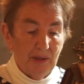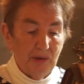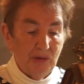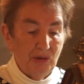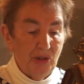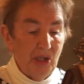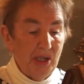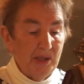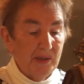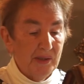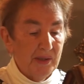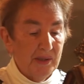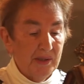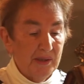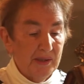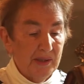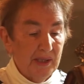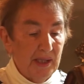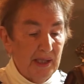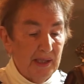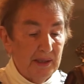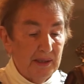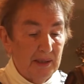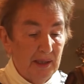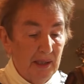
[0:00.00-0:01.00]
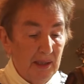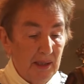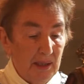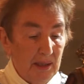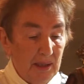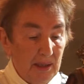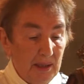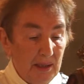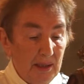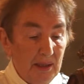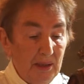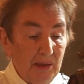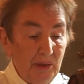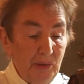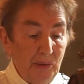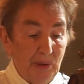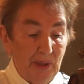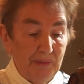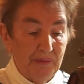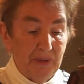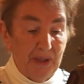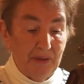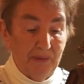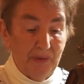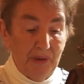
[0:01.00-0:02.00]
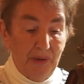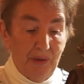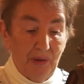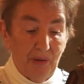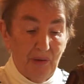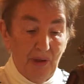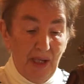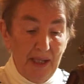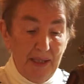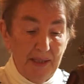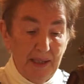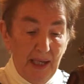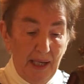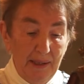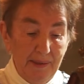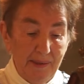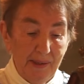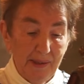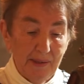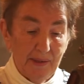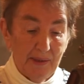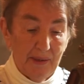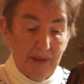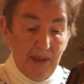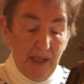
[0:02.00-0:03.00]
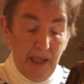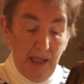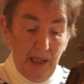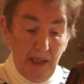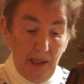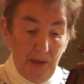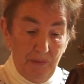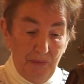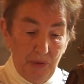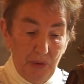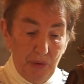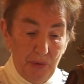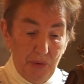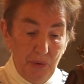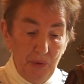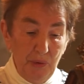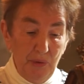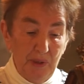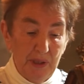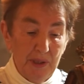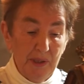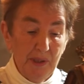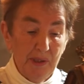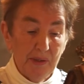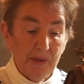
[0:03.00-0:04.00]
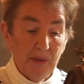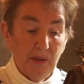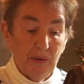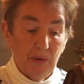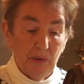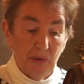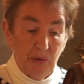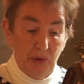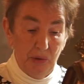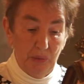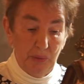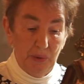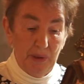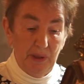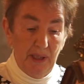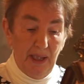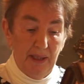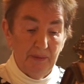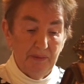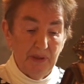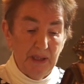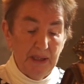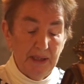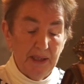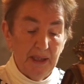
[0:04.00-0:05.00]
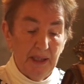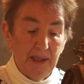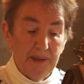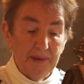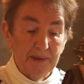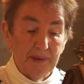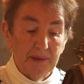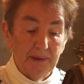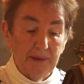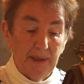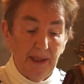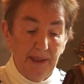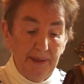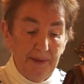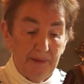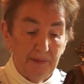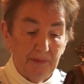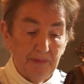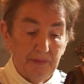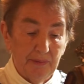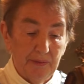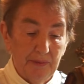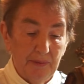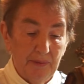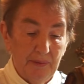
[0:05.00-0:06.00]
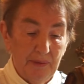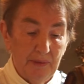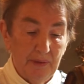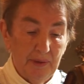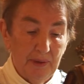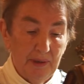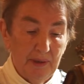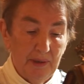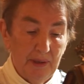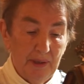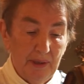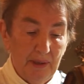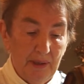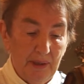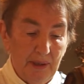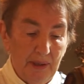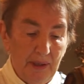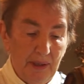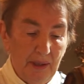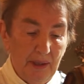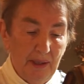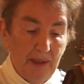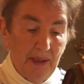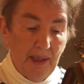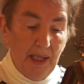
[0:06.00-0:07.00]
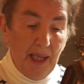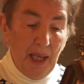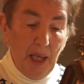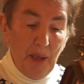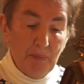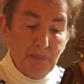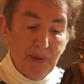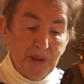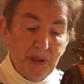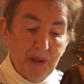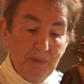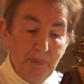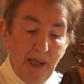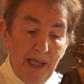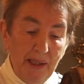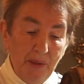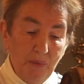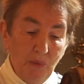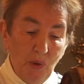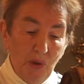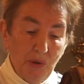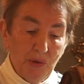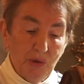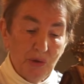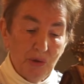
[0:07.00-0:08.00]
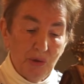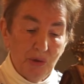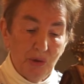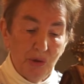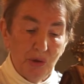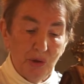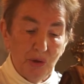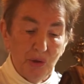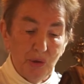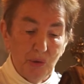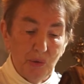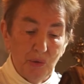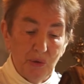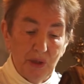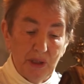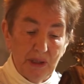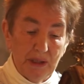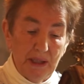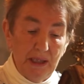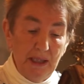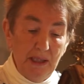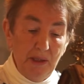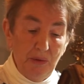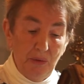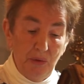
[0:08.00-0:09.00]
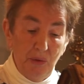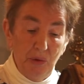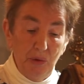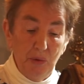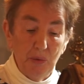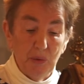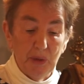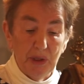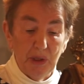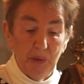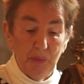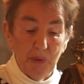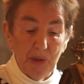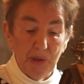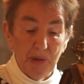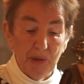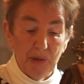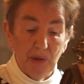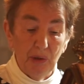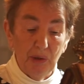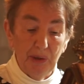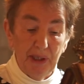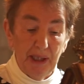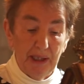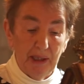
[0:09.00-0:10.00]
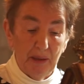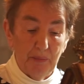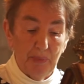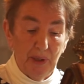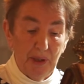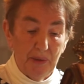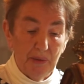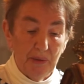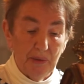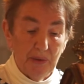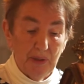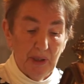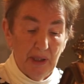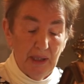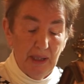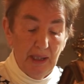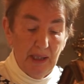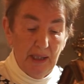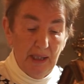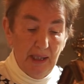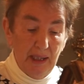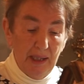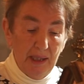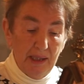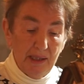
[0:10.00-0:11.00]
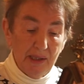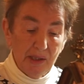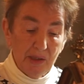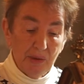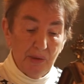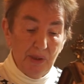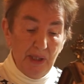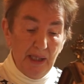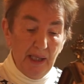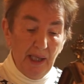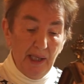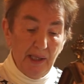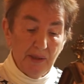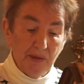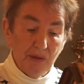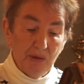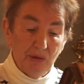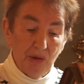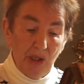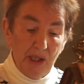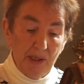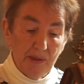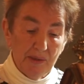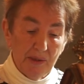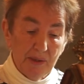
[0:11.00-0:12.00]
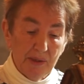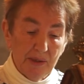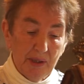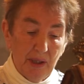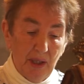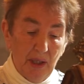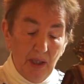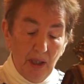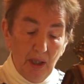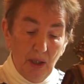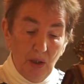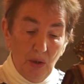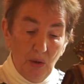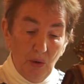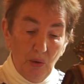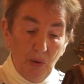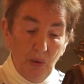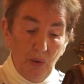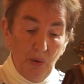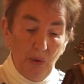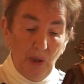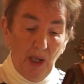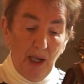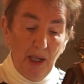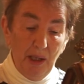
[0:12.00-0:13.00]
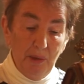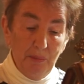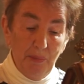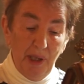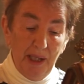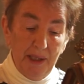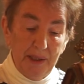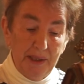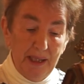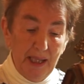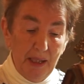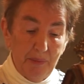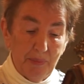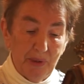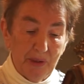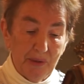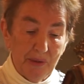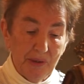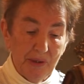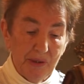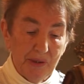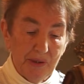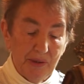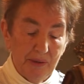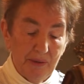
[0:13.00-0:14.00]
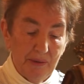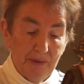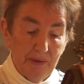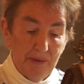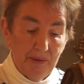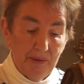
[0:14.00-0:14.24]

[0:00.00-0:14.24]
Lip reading: Jesus said, "You have given the right answer. If you do this, you will have eternal life." But the man wanted to show that he knew what he was talking about. So he asked Jesus, "Who are my neighbors?"